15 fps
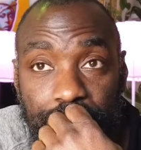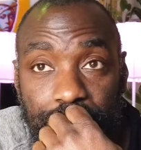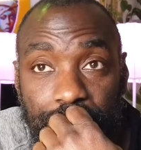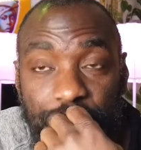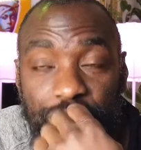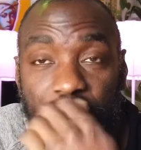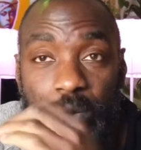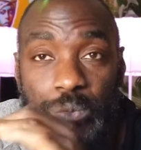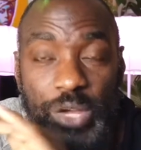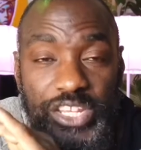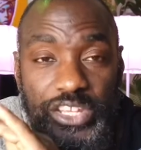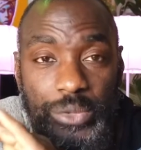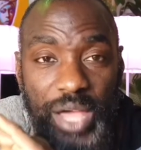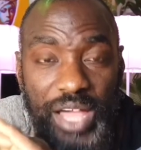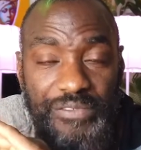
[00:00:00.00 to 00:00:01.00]
So when
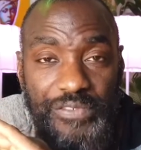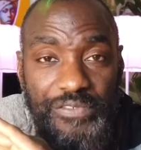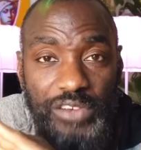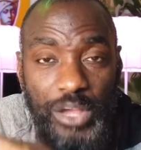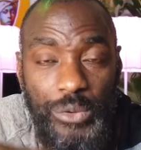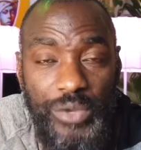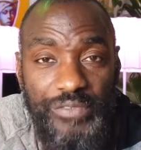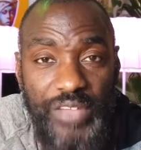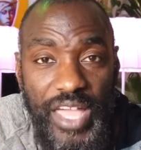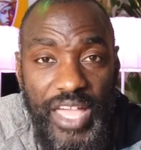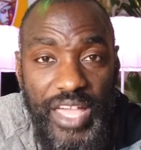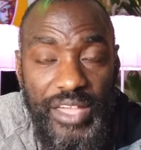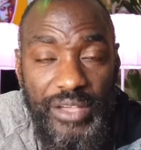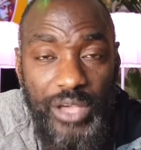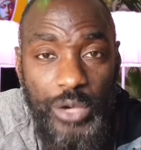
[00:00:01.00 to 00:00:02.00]
you have a flow of
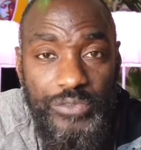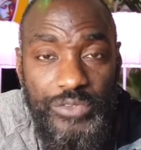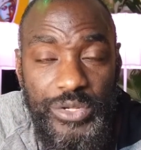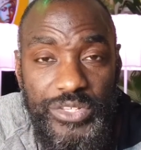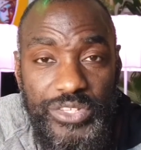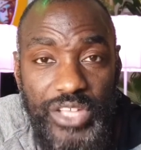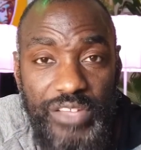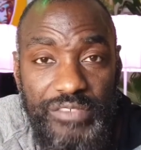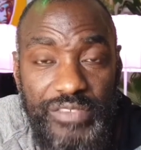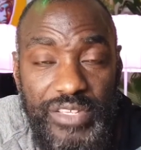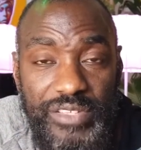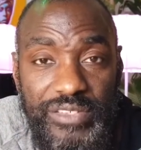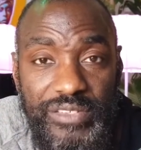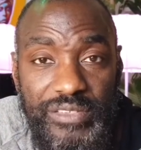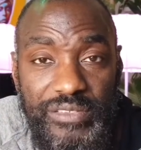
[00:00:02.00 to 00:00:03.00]
air over a
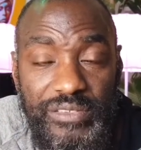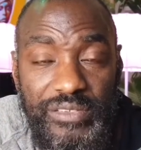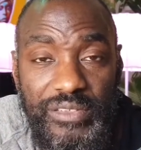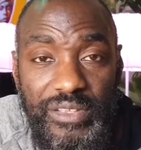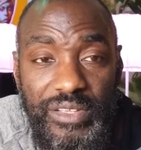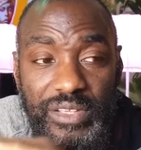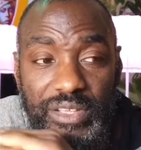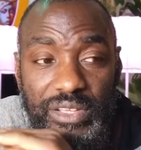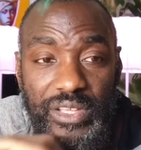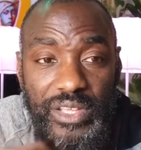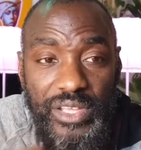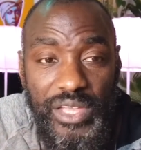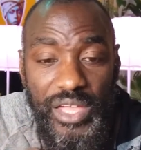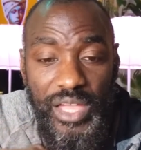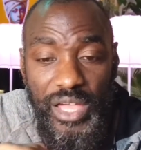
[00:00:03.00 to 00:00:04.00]
surface,
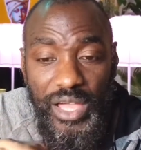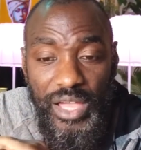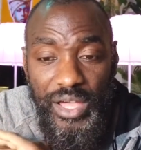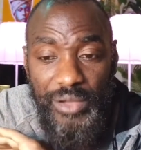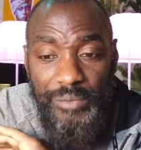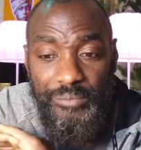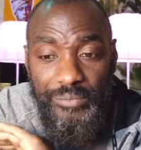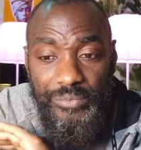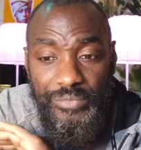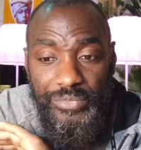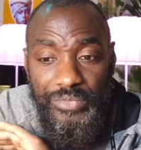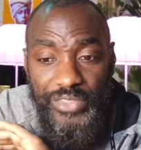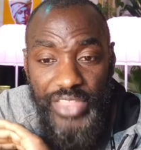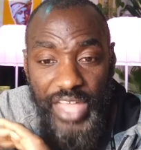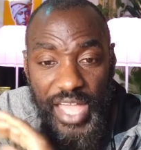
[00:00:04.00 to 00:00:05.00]

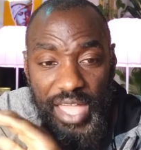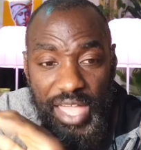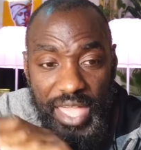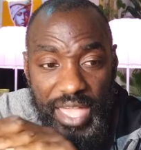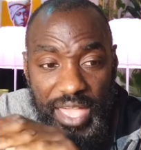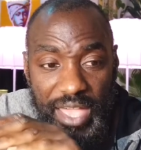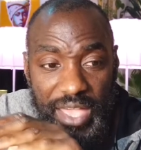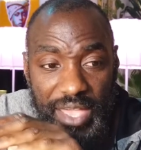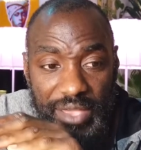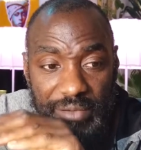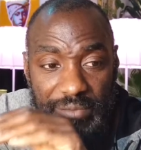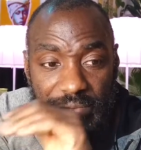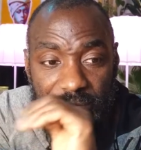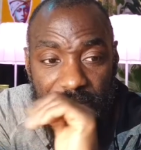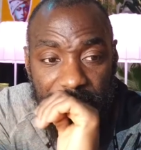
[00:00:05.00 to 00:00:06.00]
that air
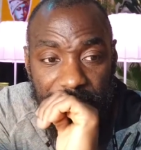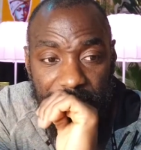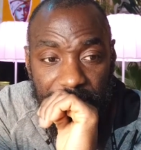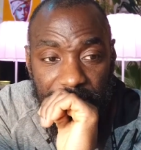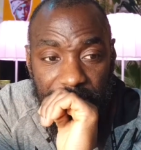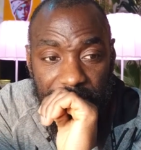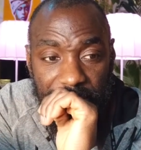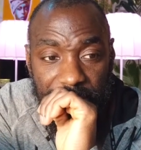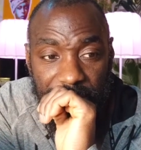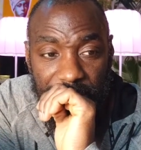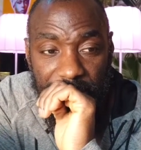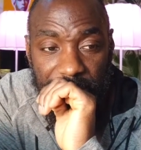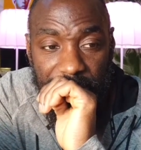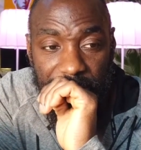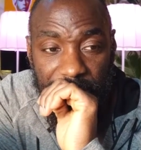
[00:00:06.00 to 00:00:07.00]

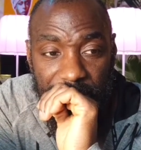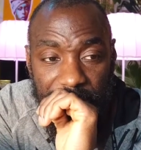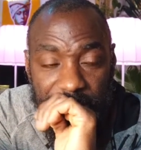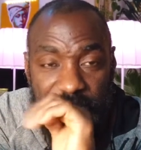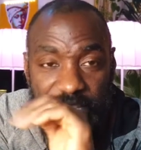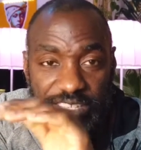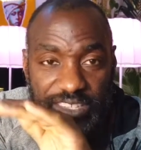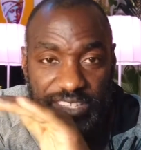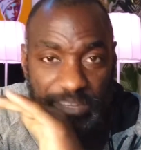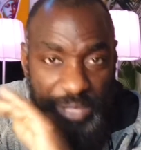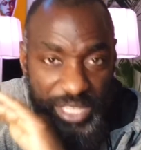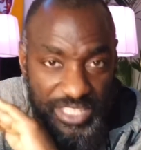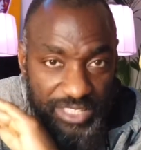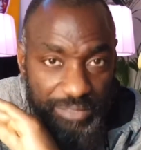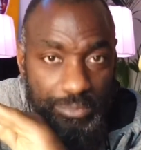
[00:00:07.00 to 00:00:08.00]
needs to be
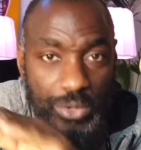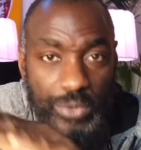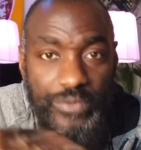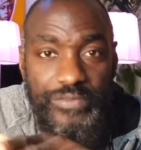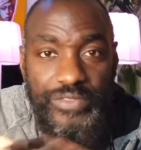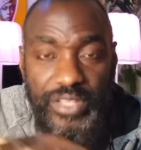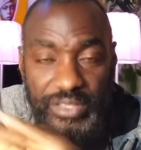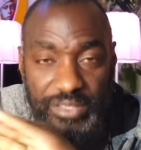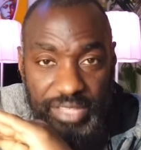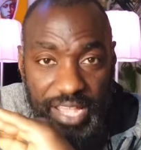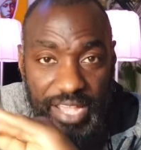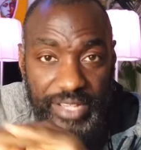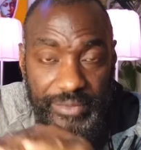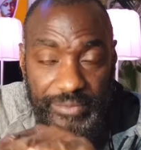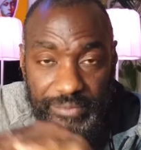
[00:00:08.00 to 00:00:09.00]
smoothed
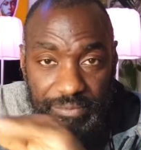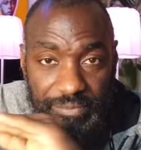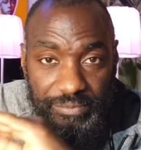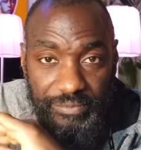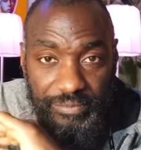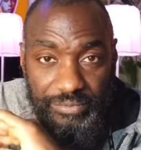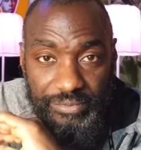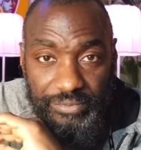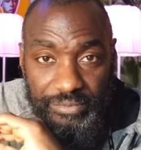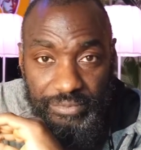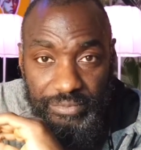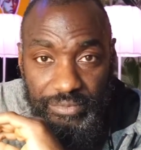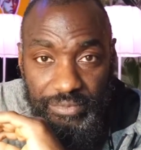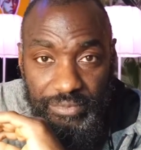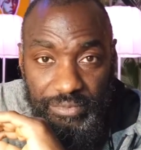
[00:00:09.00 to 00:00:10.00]
down,
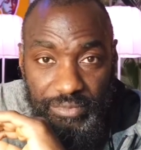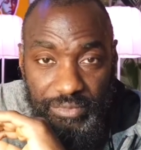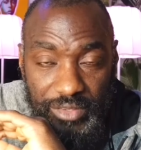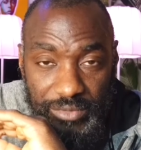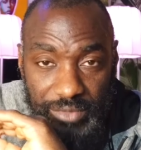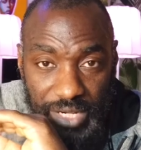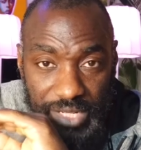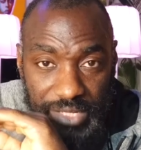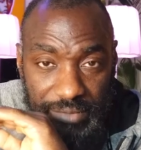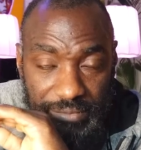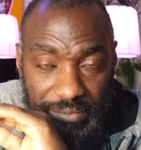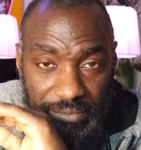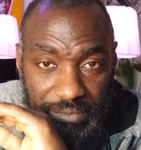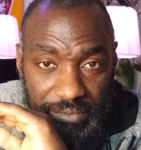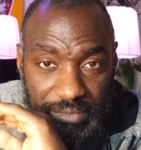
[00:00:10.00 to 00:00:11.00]
right?
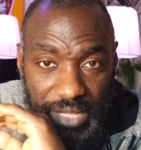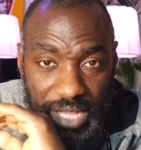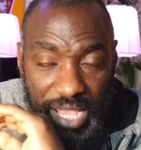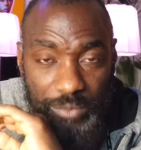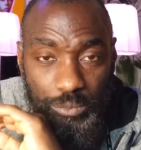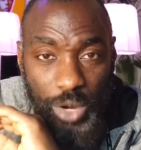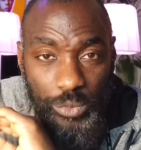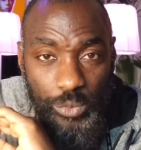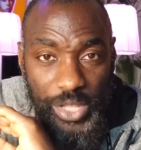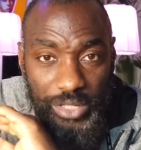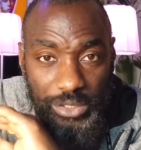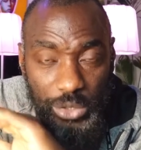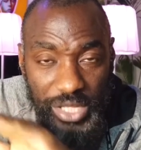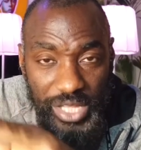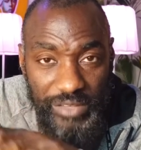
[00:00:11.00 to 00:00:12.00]
And what we are
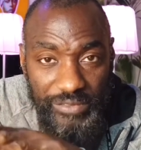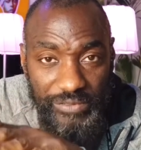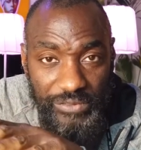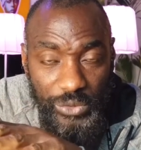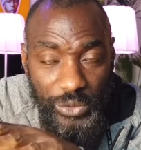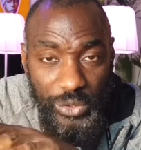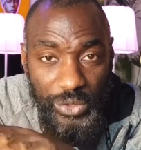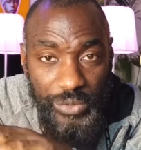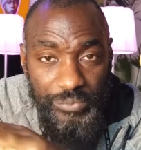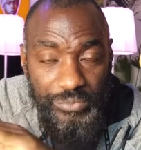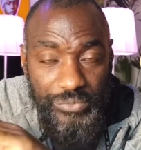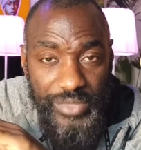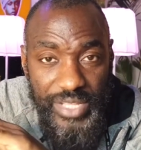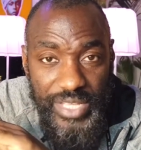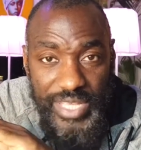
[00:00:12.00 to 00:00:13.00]
looking for
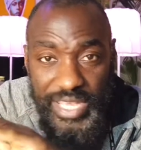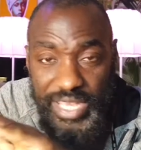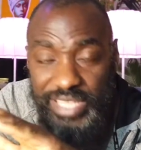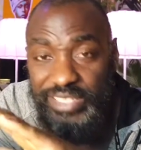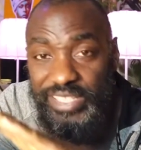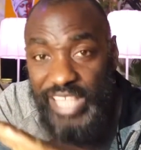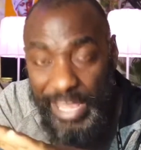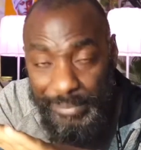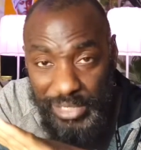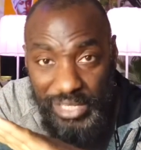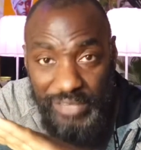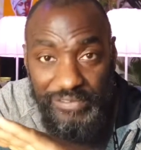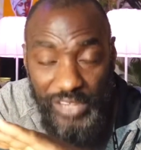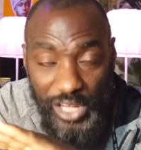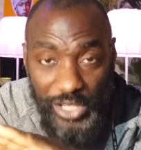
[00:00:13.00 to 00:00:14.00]
is
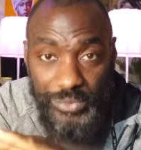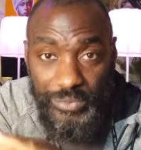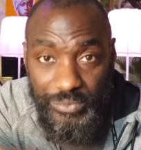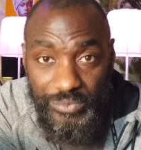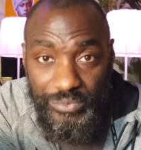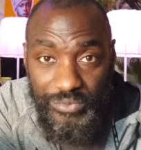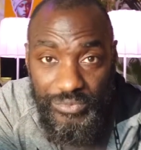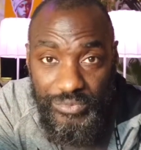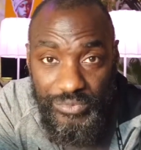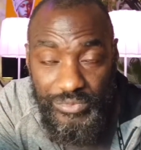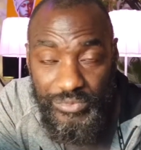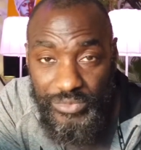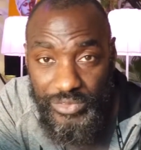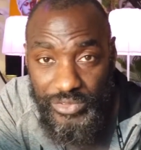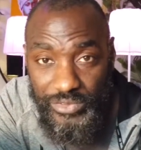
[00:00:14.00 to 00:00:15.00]
laminar flow,
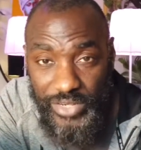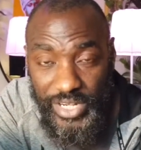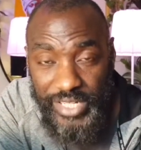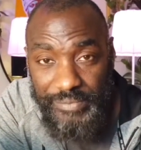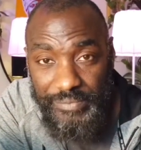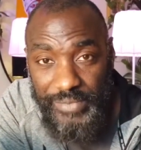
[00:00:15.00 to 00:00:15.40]
right?